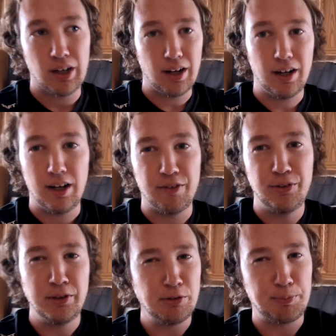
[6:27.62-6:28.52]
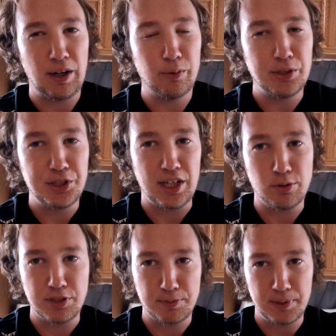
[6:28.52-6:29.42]
a few things we probably would change
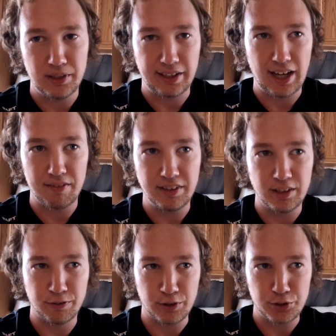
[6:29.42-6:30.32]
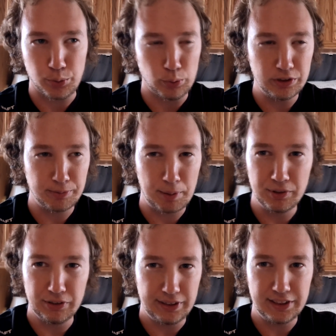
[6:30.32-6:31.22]
would just be like having different tools, maybe a
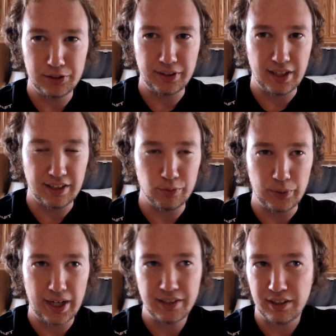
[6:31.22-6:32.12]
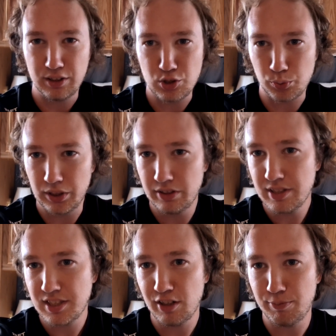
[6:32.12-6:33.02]
little easier to get in. We had like a drill and
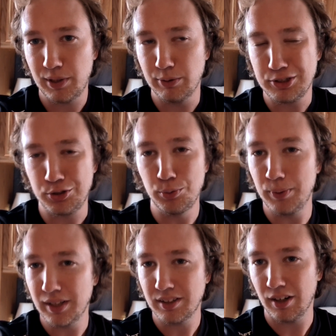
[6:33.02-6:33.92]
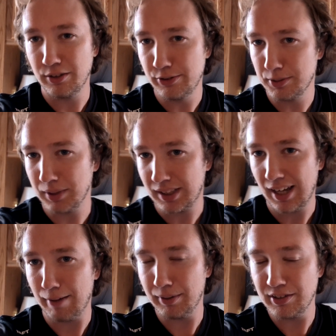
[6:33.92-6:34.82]
stuff, but it was too big to undo some of the
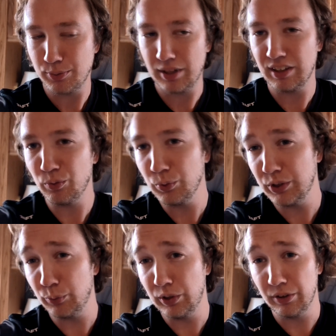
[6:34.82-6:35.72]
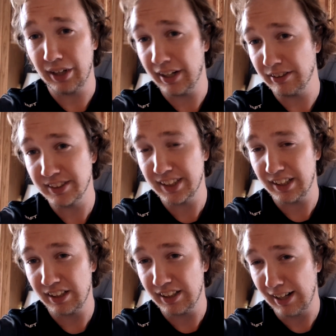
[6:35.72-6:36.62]
cabinets. So we had like really weird angles to
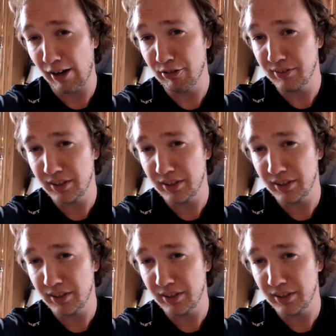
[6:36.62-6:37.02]
get in and out of